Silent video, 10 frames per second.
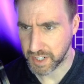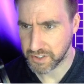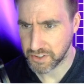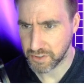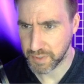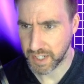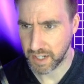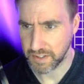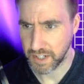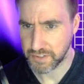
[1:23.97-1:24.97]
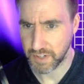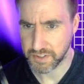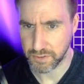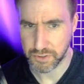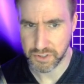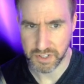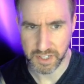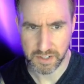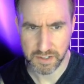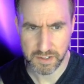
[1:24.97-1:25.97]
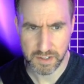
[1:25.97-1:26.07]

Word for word: just so we get nice resolution here.